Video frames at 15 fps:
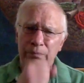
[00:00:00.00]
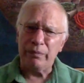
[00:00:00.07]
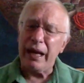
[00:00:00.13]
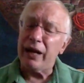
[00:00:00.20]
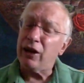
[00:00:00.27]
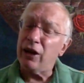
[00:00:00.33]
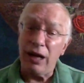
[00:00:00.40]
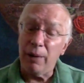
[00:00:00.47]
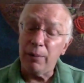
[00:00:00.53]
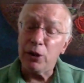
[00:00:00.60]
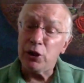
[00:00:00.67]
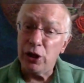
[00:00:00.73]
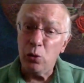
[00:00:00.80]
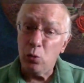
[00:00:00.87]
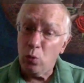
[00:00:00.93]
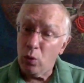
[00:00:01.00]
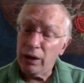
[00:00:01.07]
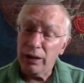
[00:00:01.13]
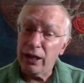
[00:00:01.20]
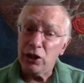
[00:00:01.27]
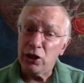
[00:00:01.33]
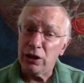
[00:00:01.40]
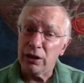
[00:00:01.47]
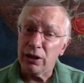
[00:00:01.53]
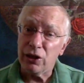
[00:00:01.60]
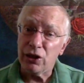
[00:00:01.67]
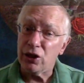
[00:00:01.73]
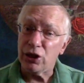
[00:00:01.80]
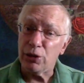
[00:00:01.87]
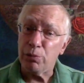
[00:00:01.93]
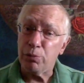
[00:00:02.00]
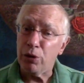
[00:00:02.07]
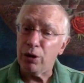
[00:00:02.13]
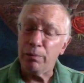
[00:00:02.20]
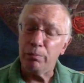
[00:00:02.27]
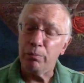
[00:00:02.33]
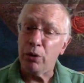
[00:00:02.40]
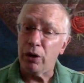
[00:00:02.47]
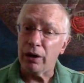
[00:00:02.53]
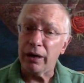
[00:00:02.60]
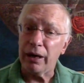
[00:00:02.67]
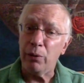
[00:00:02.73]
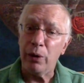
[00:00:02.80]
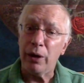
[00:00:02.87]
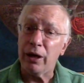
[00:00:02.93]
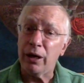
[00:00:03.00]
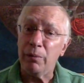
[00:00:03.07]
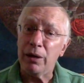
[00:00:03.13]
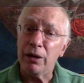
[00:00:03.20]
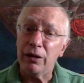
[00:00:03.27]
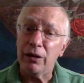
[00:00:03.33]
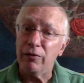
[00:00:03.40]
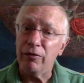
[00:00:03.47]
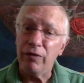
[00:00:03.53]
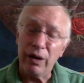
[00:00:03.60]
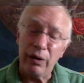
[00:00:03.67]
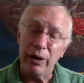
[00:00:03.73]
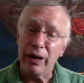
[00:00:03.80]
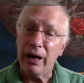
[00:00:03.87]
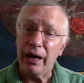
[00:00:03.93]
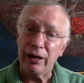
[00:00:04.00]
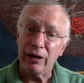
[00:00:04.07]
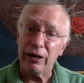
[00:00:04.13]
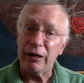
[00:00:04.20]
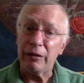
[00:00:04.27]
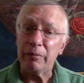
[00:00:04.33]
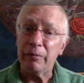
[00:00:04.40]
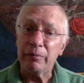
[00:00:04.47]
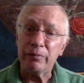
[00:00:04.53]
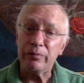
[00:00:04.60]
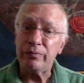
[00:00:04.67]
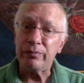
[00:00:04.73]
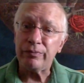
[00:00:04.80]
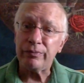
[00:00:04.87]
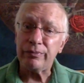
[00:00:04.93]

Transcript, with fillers: economics in one lesson. It's a superb book. I recommend it very highly. Yes,